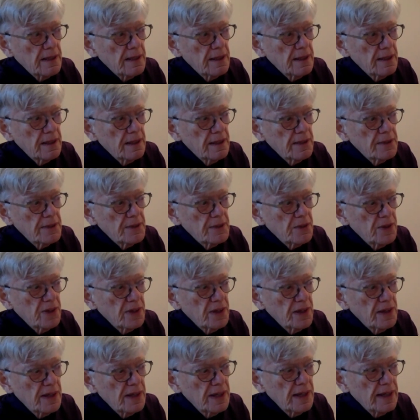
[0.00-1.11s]
so that,
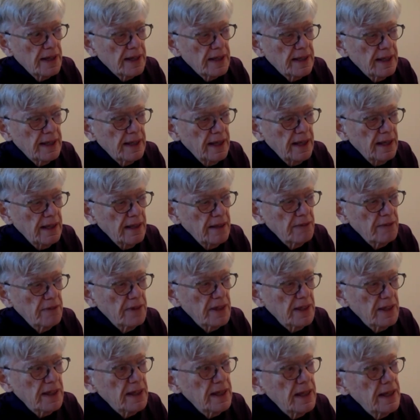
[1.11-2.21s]
again,
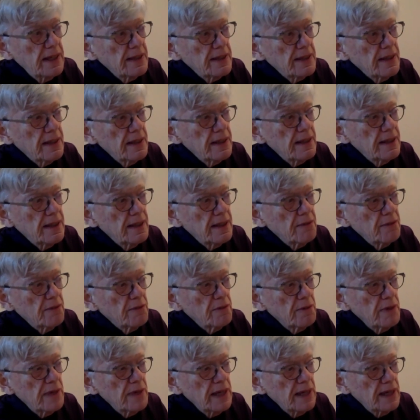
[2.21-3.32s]
it
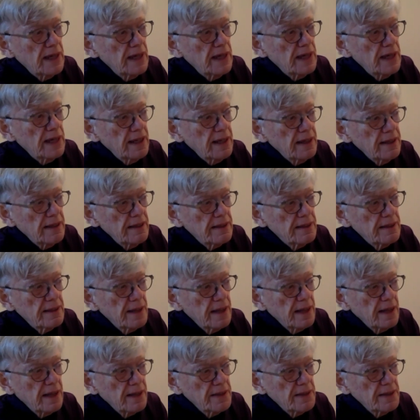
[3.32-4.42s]
really
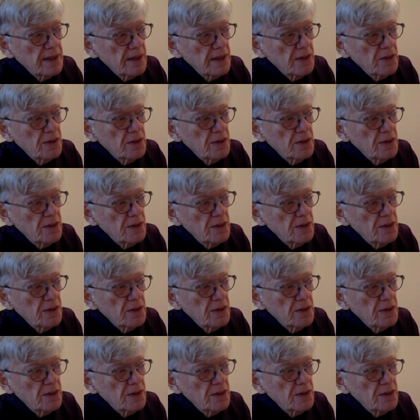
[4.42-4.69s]
stands out.